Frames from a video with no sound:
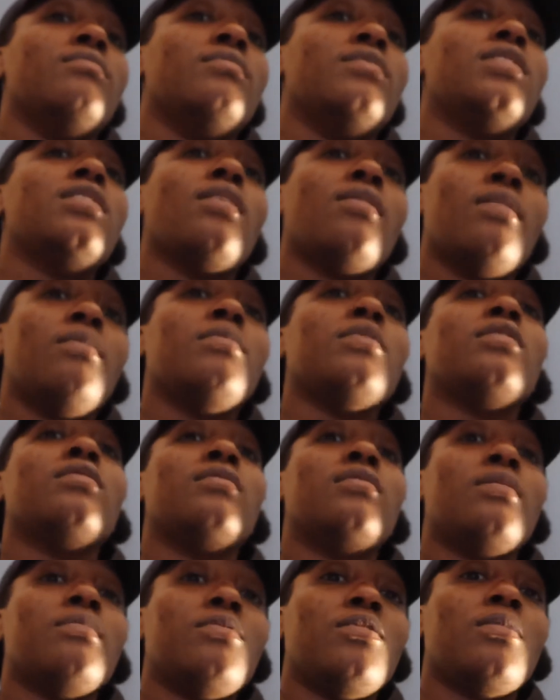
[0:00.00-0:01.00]
Tell them to
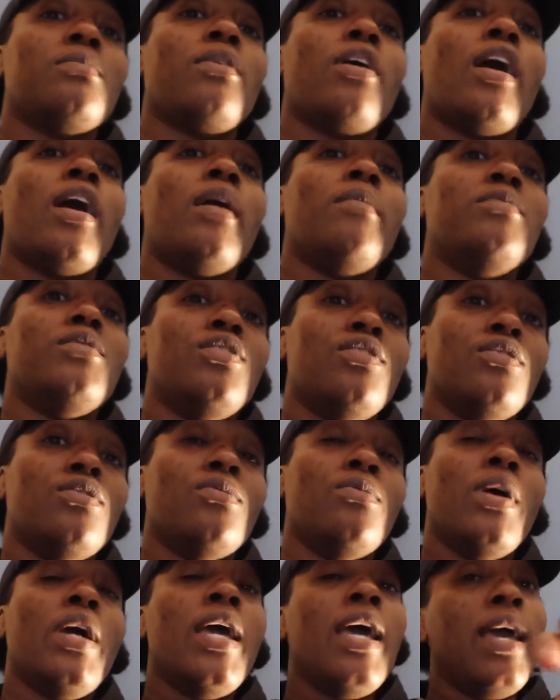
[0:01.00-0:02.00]
subscribe
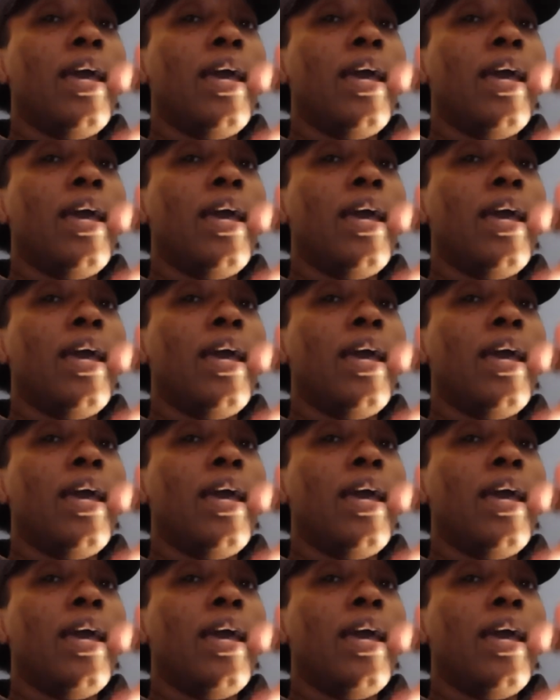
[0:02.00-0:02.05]
too.